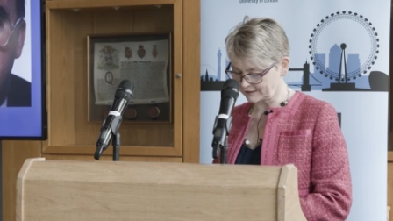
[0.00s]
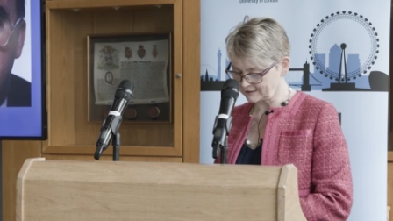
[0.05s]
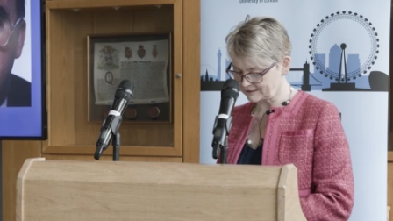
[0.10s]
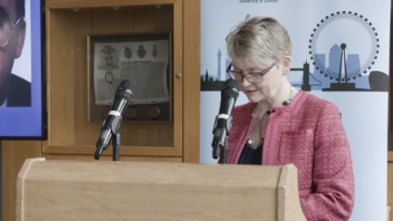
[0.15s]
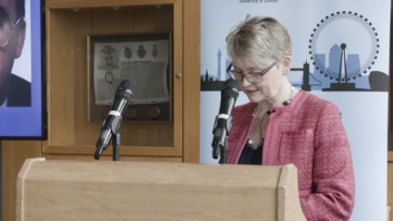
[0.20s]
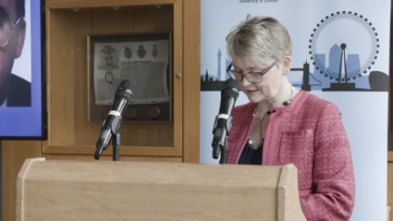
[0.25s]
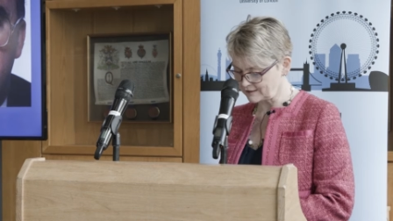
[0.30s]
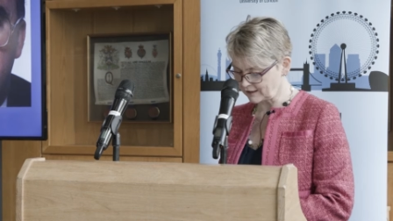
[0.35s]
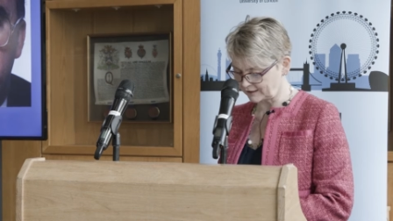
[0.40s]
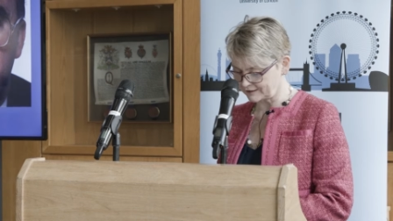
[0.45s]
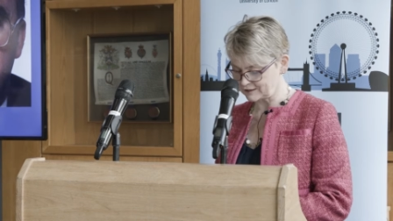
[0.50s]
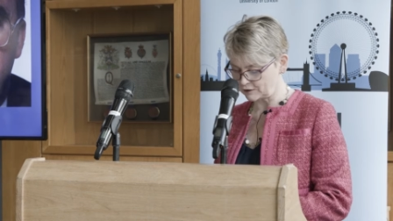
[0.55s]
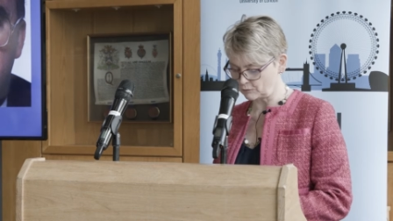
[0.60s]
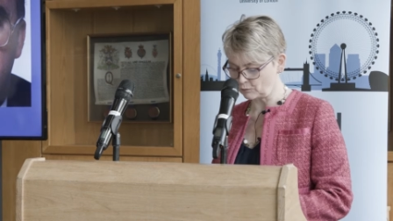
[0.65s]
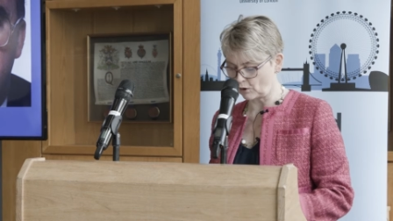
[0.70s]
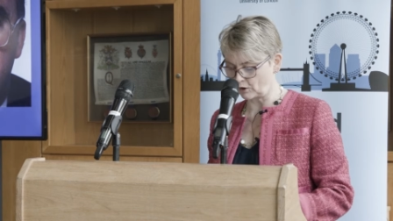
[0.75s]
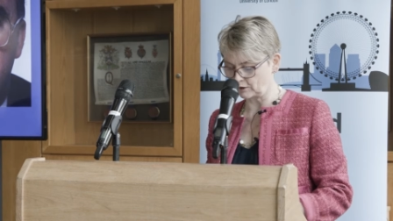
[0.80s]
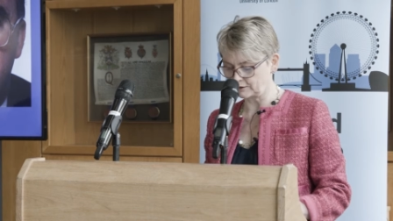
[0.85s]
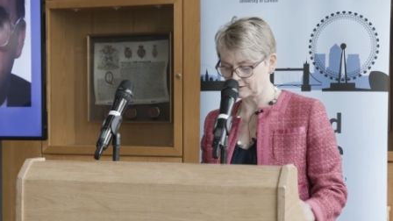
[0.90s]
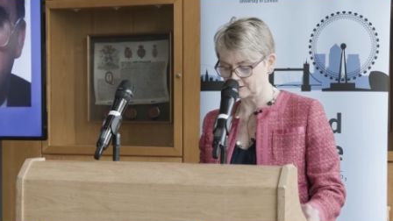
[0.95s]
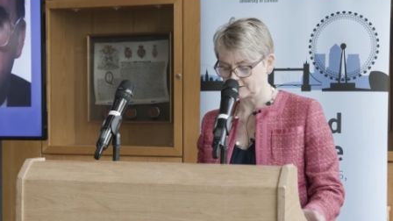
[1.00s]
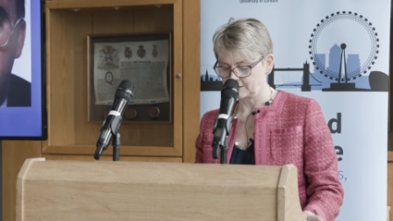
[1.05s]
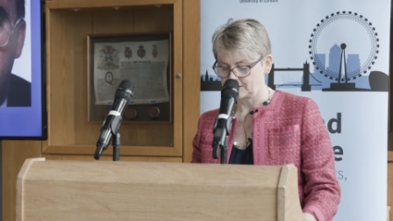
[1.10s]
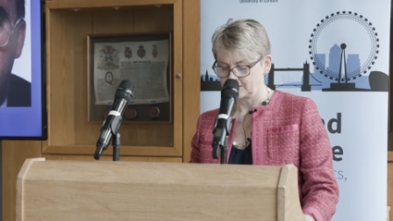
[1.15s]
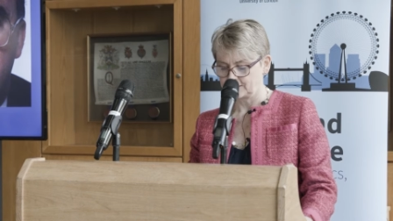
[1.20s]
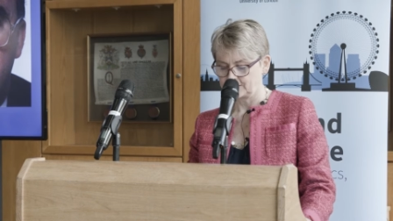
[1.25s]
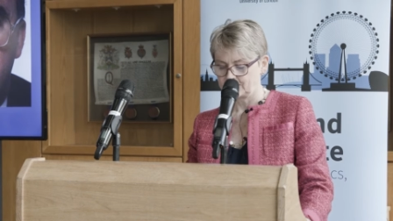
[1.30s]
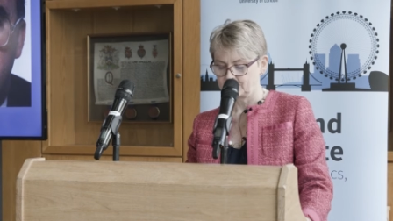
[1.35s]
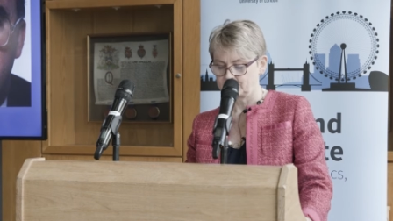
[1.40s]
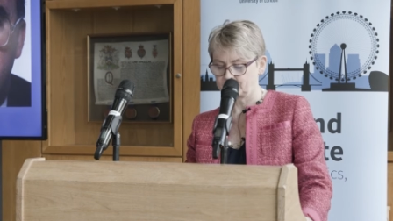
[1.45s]
1991,
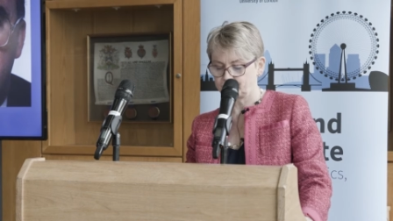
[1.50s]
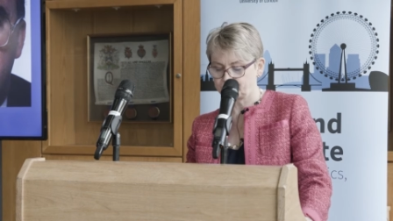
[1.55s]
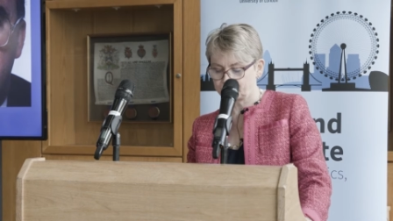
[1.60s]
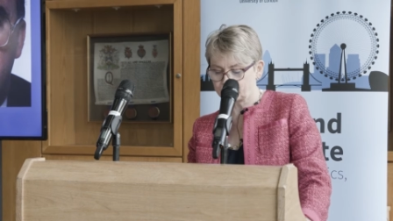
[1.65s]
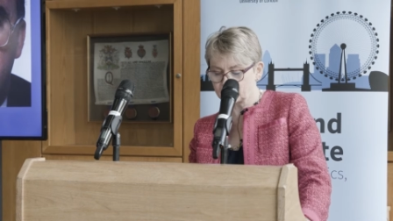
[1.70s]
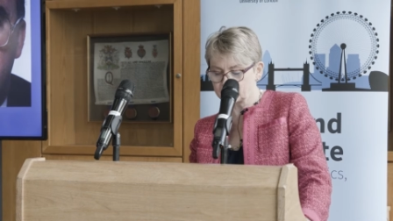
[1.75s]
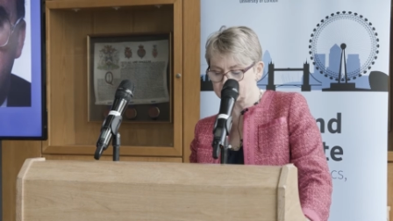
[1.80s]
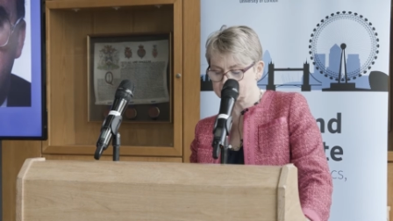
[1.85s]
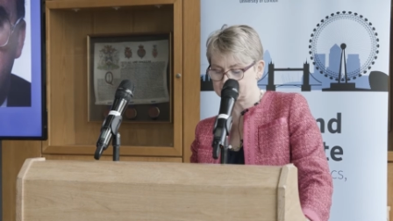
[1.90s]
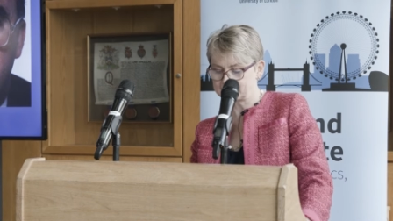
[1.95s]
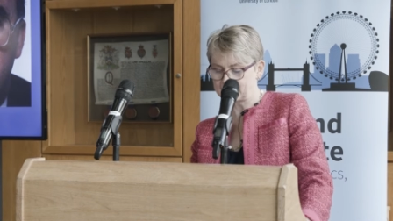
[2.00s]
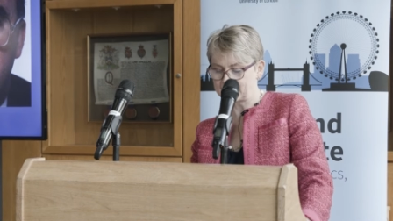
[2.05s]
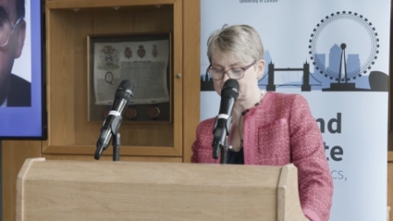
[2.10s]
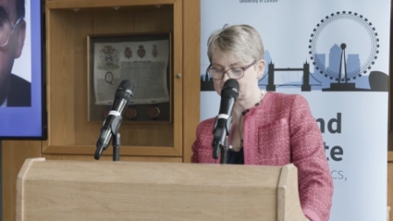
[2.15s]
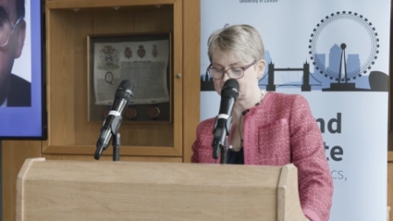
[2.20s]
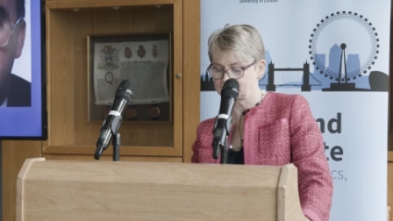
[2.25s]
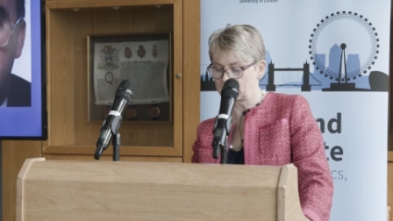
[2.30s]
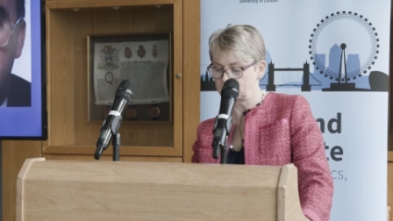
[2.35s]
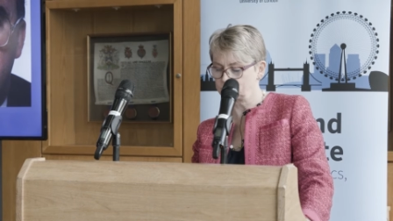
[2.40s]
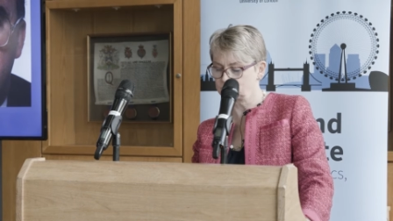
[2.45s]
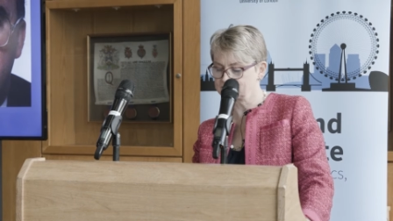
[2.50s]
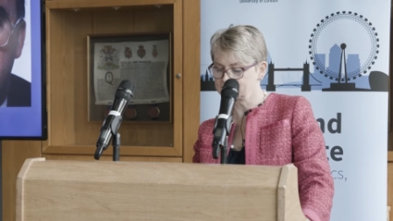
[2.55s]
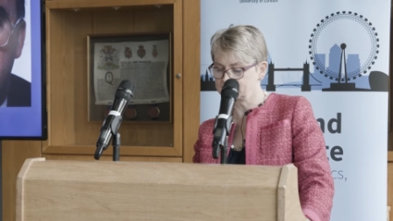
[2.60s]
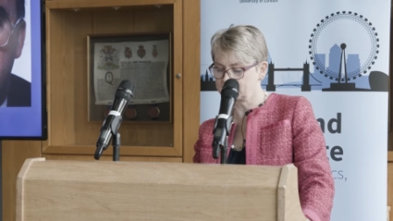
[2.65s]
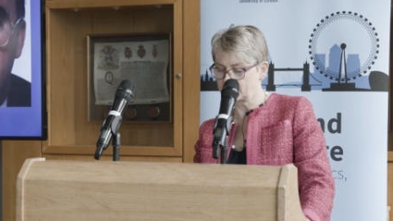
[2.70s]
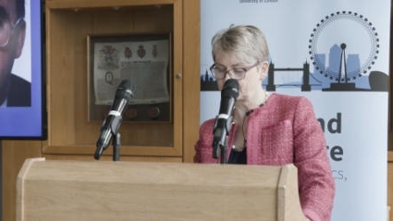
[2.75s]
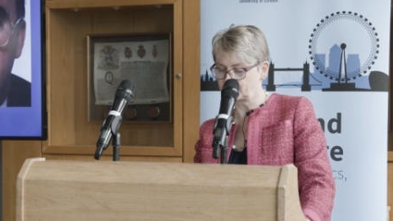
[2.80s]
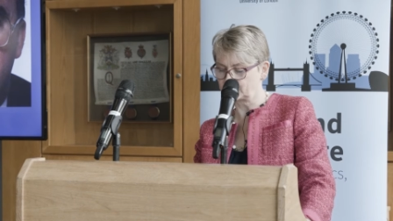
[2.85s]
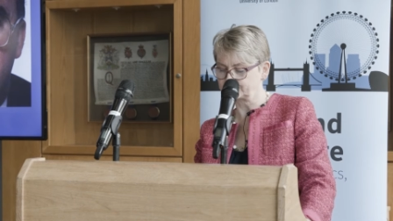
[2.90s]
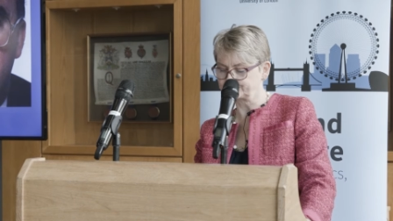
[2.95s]
the first task I was
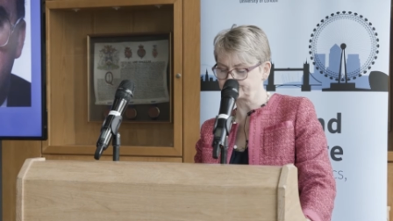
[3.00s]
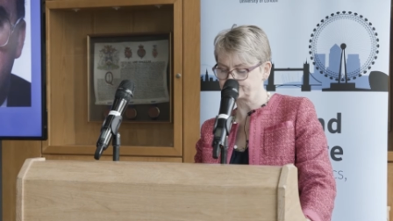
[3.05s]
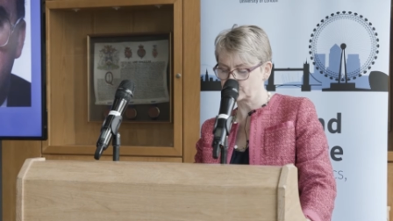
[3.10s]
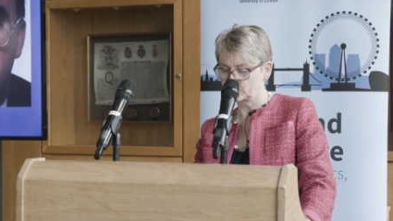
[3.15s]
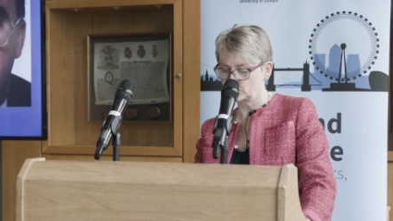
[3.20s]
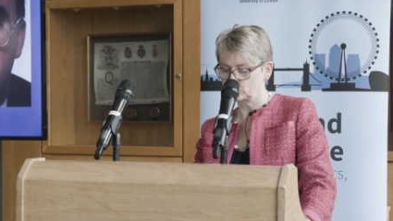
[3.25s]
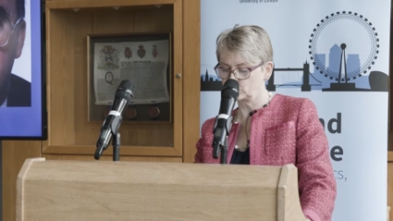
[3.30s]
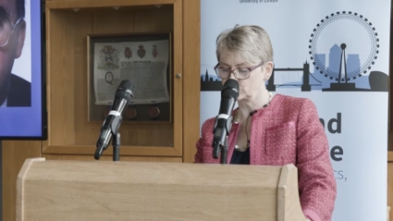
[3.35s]
given